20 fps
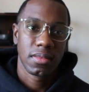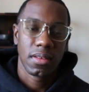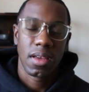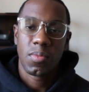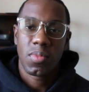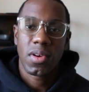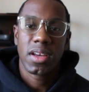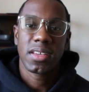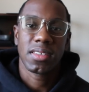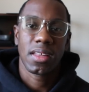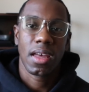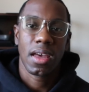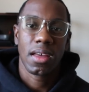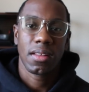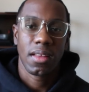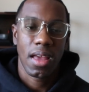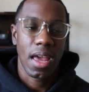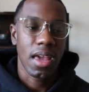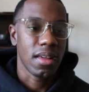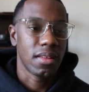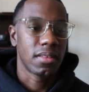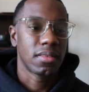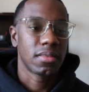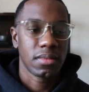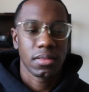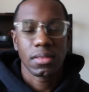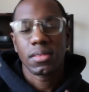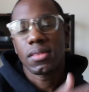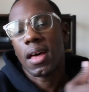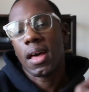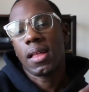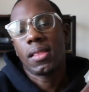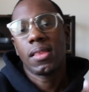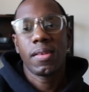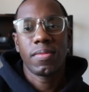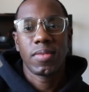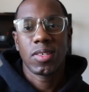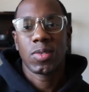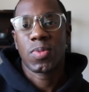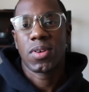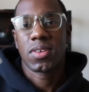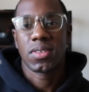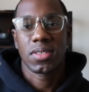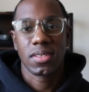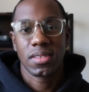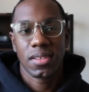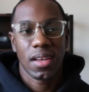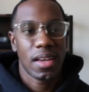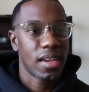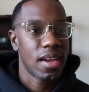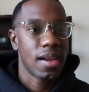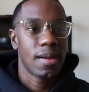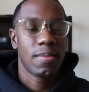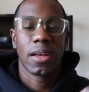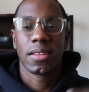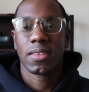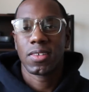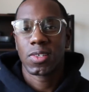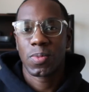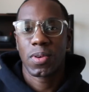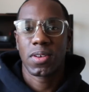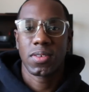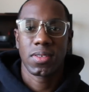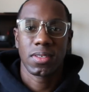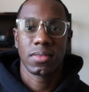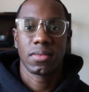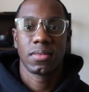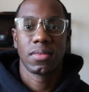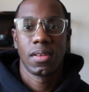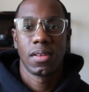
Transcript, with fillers: Embrace that. Hey, I love this person. I care about this person.